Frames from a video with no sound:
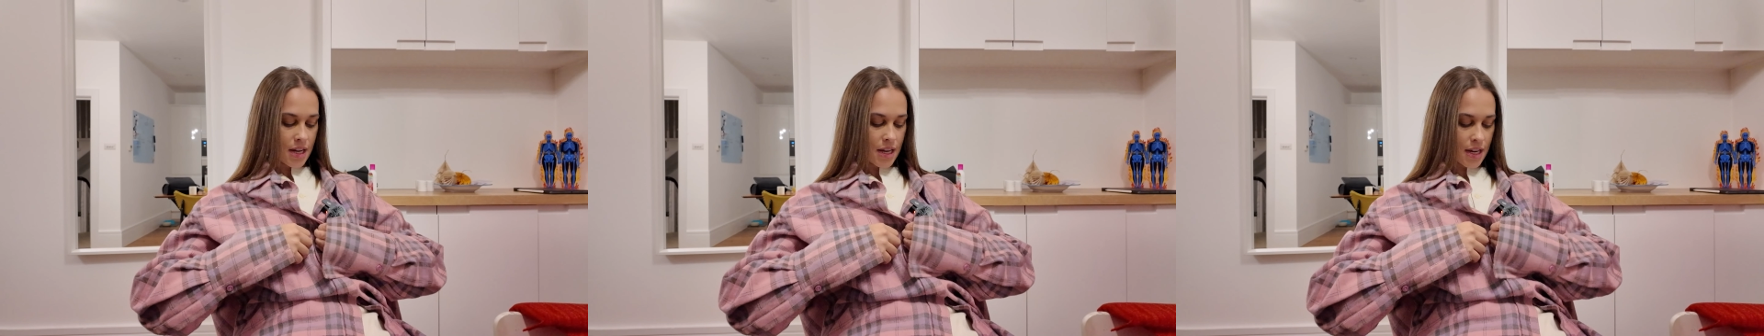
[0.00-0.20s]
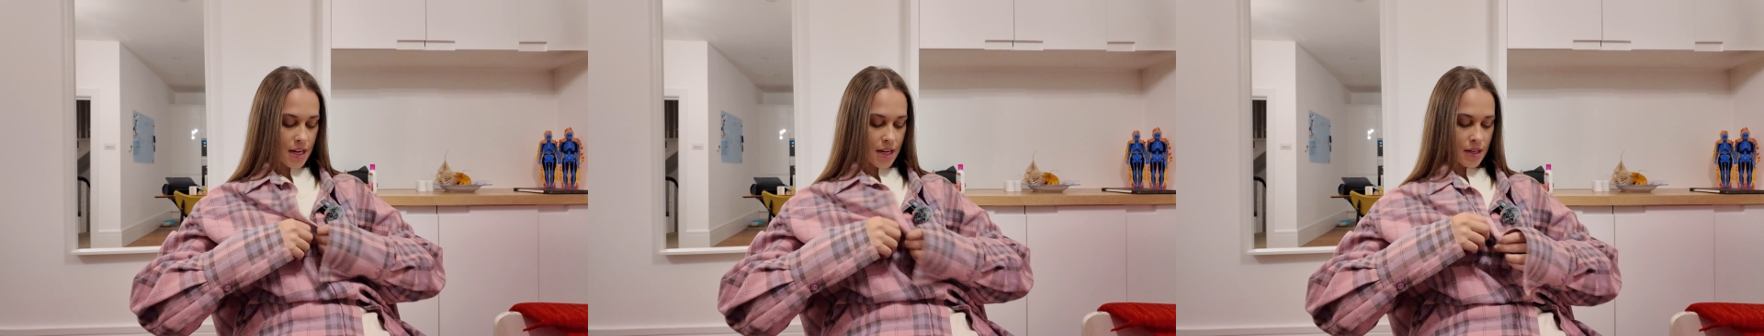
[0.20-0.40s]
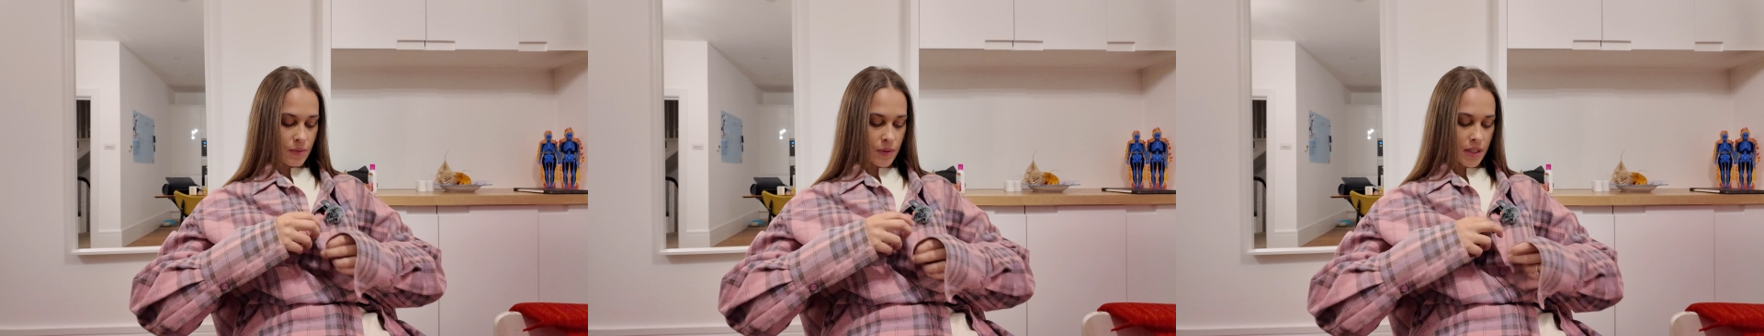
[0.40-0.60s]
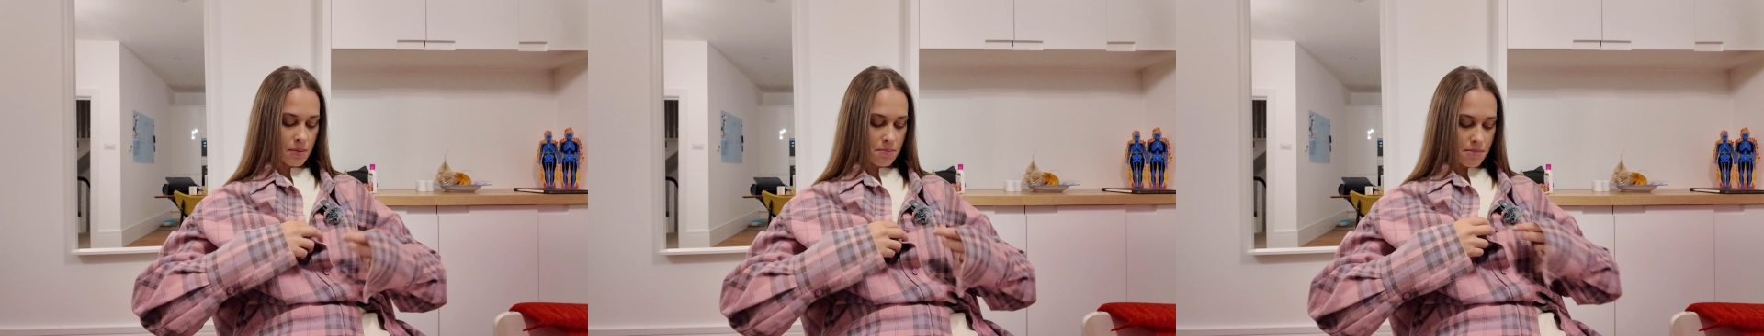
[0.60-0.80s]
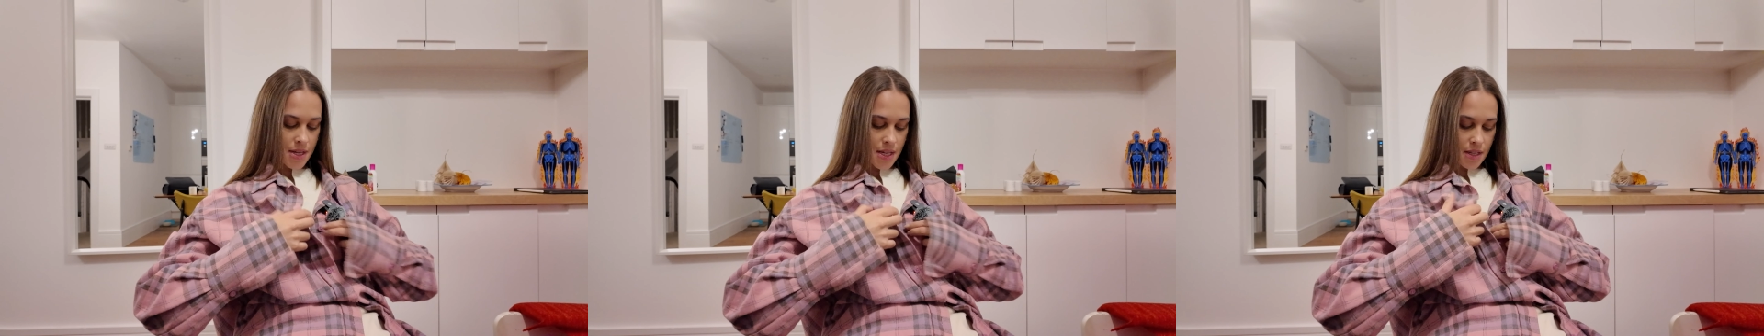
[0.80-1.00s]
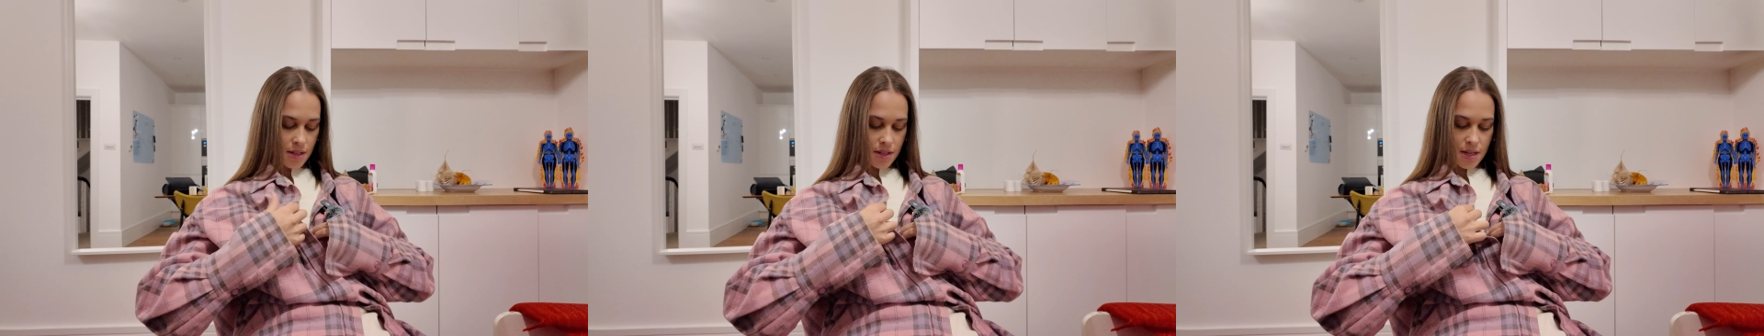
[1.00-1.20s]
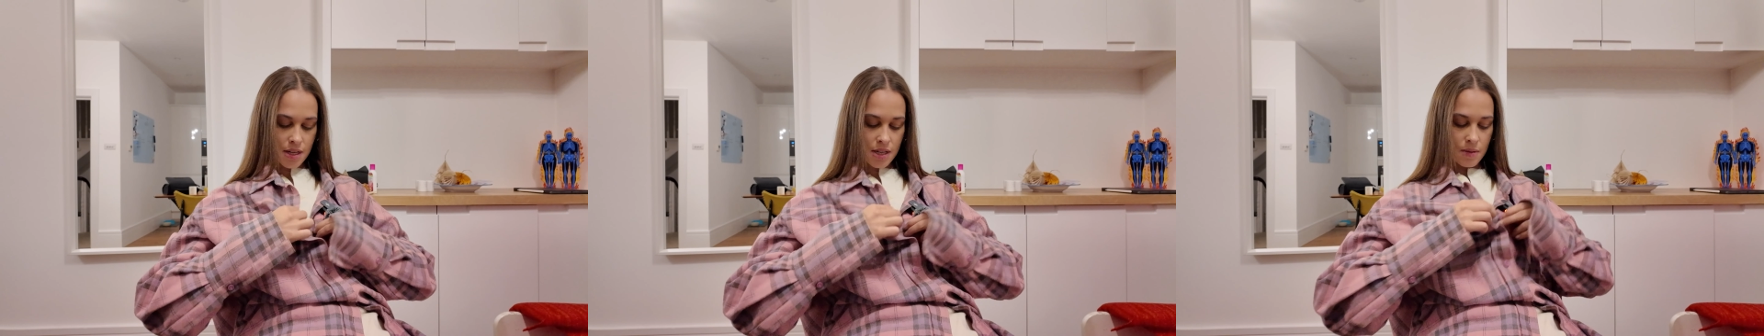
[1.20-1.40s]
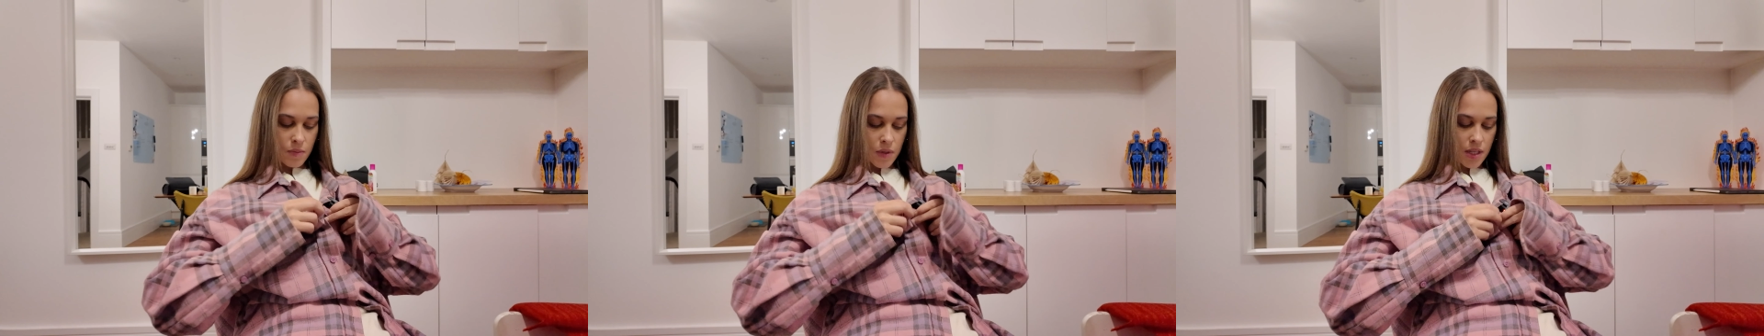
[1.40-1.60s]
and we're gonna meet
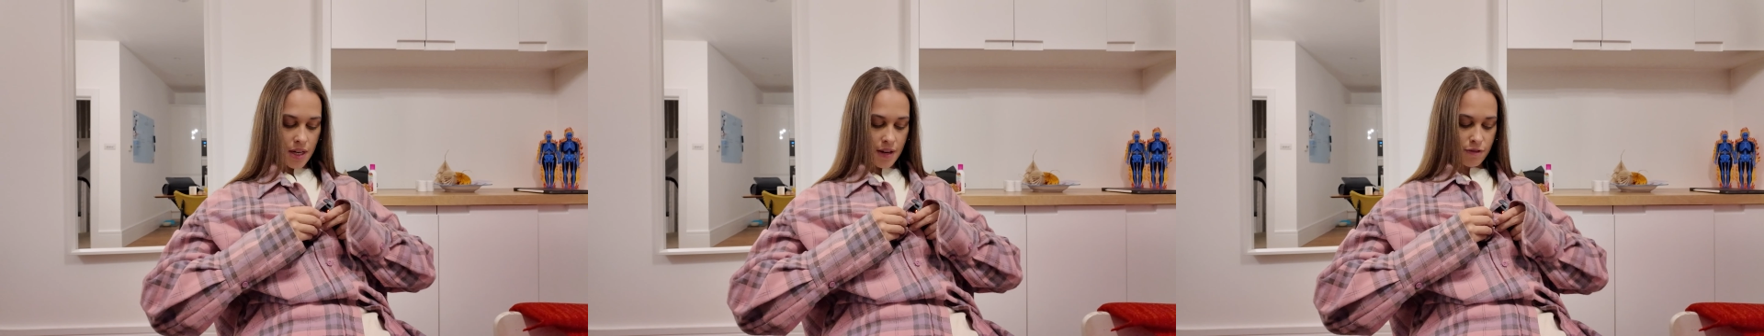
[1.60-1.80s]
them. We're gonna